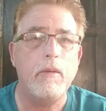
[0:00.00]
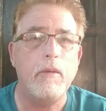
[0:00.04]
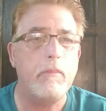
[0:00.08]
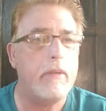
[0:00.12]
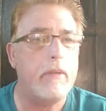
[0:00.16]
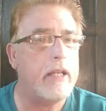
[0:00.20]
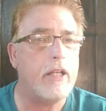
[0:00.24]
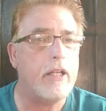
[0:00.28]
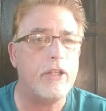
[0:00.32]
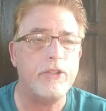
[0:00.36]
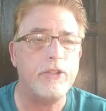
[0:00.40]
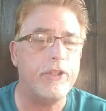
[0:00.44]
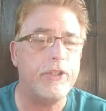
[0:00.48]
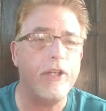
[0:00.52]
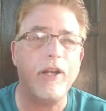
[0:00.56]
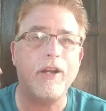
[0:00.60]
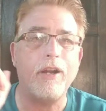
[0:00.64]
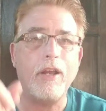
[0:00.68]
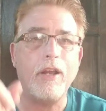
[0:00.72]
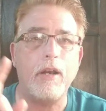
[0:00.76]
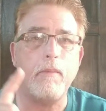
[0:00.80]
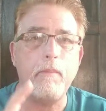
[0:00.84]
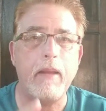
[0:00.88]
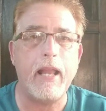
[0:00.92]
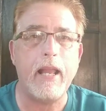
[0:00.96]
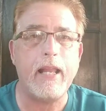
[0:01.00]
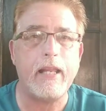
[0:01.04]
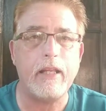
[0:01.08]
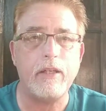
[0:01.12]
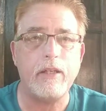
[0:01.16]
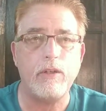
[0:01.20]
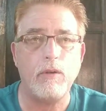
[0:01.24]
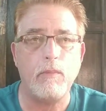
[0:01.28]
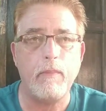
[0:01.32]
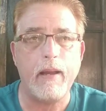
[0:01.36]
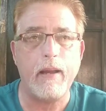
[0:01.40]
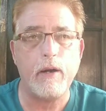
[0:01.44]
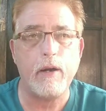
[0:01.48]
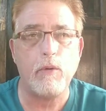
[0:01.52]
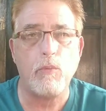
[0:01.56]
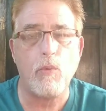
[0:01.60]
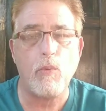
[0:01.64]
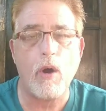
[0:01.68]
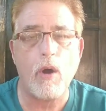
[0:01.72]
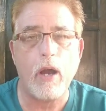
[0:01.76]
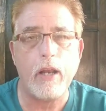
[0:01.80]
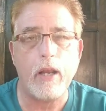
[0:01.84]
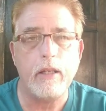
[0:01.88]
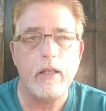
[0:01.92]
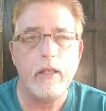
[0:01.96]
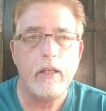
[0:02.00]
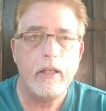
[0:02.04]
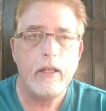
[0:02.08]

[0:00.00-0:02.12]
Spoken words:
because they're going to make it no matter what.